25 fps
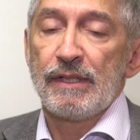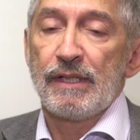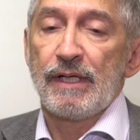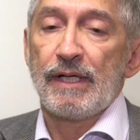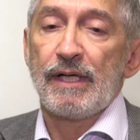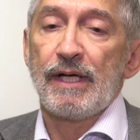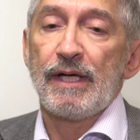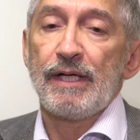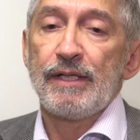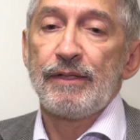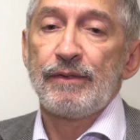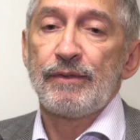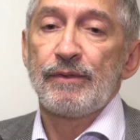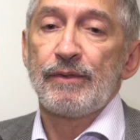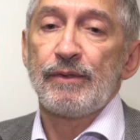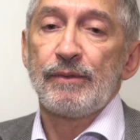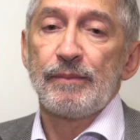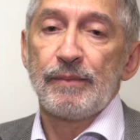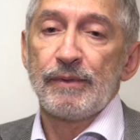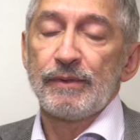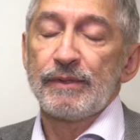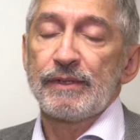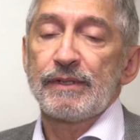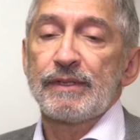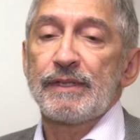high
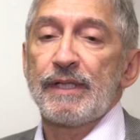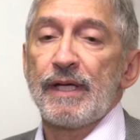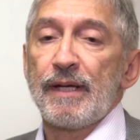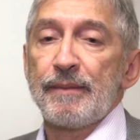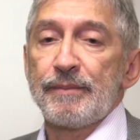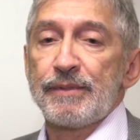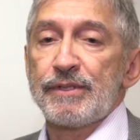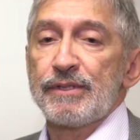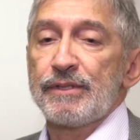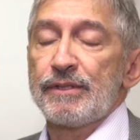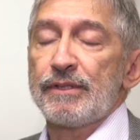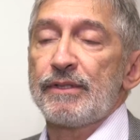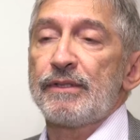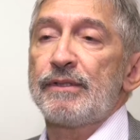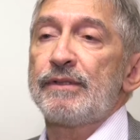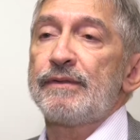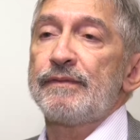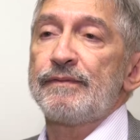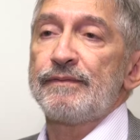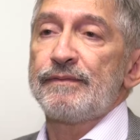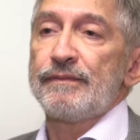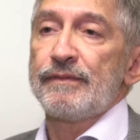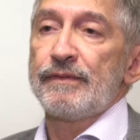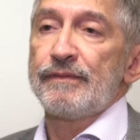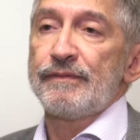throughput capture
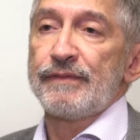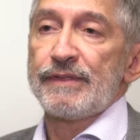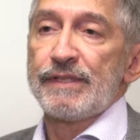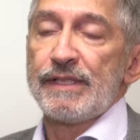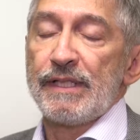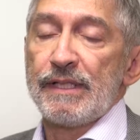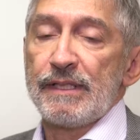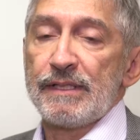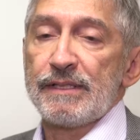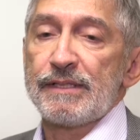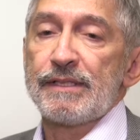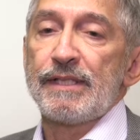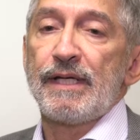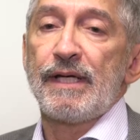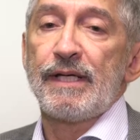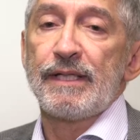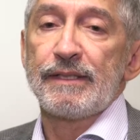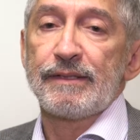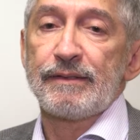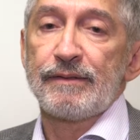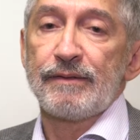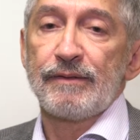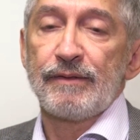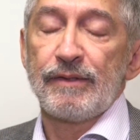of cells at